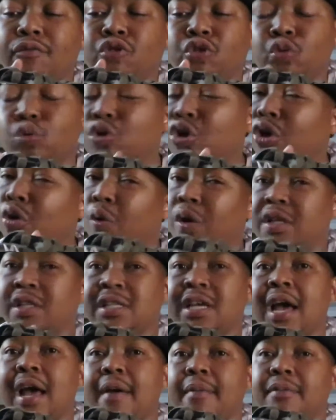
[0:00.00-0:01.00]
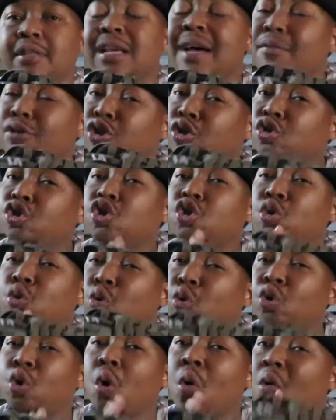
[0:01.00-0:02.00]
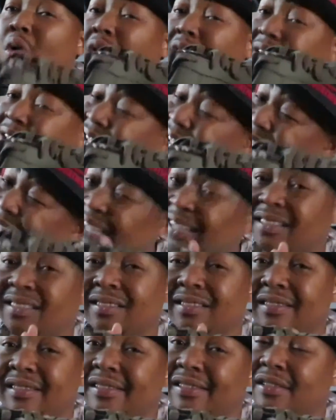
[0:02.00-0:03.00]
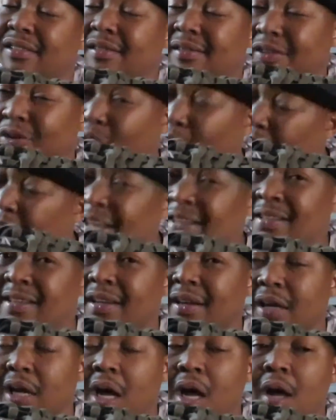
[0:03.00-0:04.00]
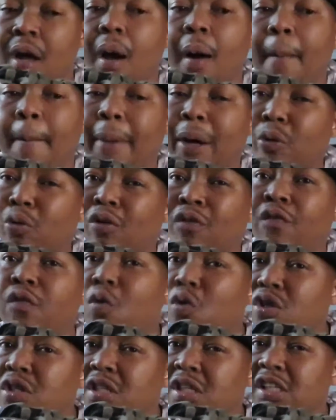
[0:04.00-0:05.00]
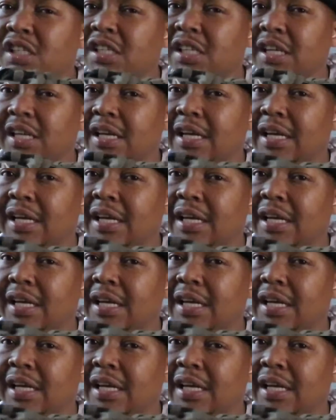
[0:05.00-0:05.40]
do not waste time. Some shoes do go on sale, granted, but with forces,